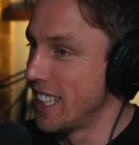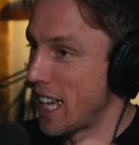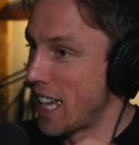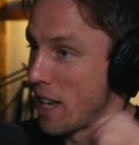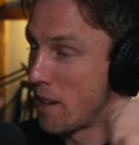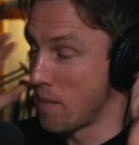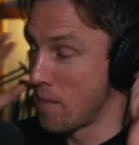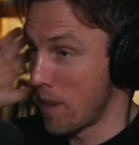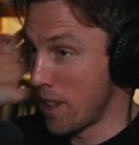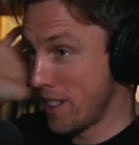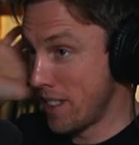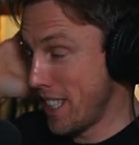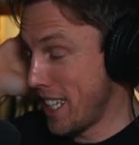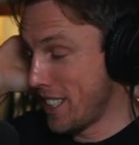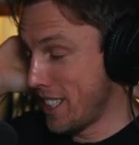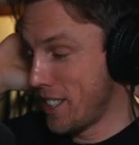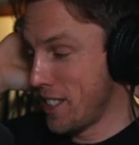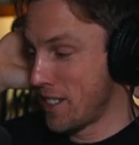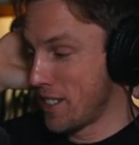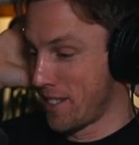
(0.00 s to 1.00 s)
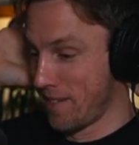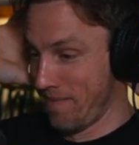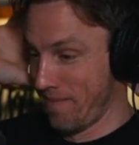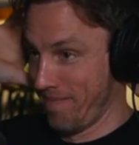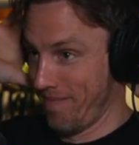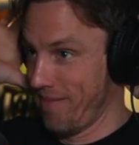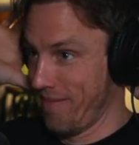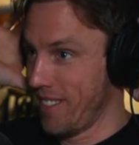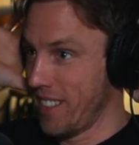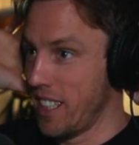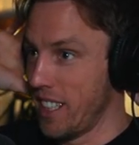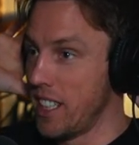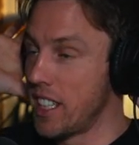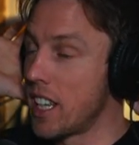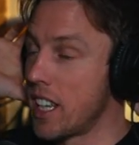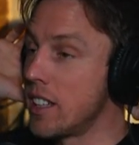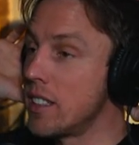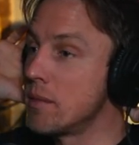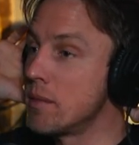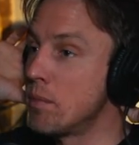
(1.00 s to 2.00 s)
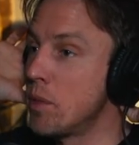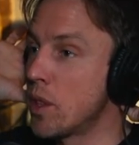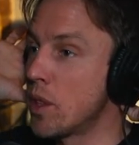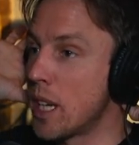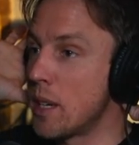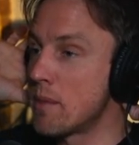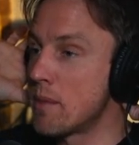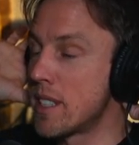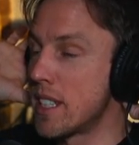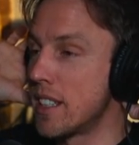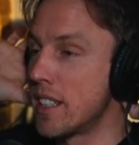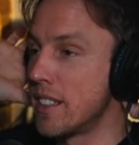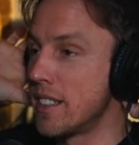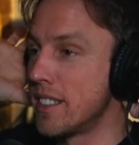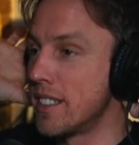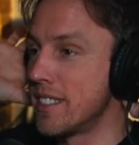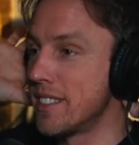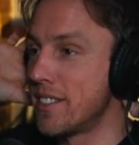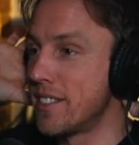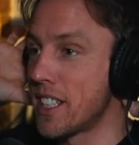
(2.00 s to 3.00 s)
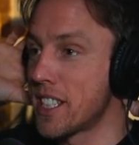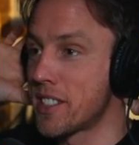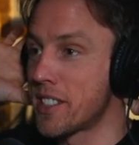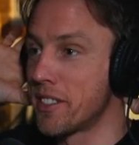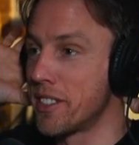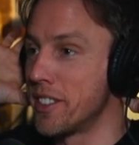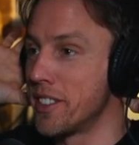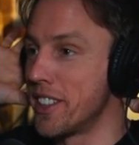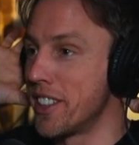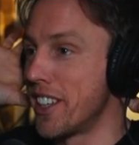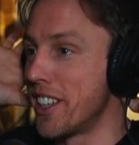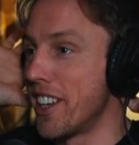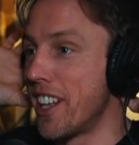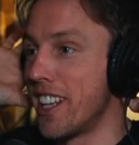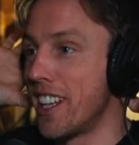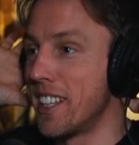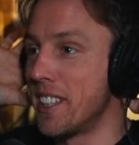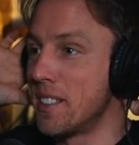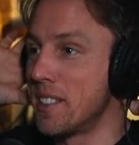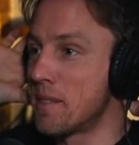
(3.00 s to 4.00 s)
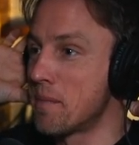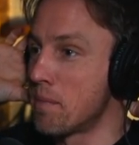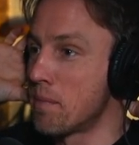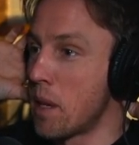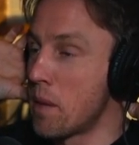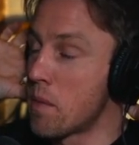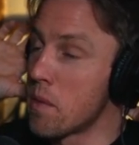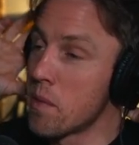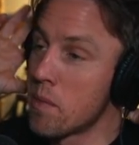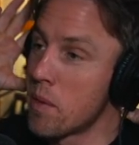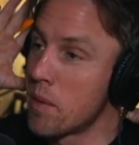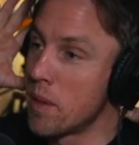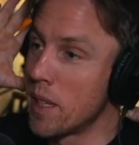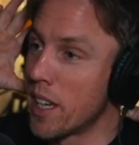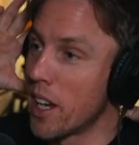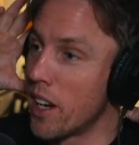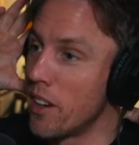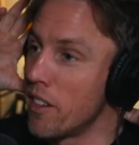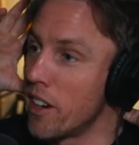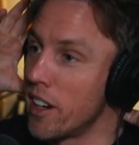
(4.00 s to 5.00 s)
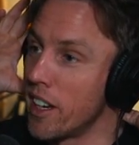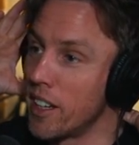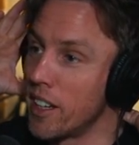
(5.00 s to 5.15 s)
But, yeah, dude... You know, Bored Apes did a festival on an island. People would probably go right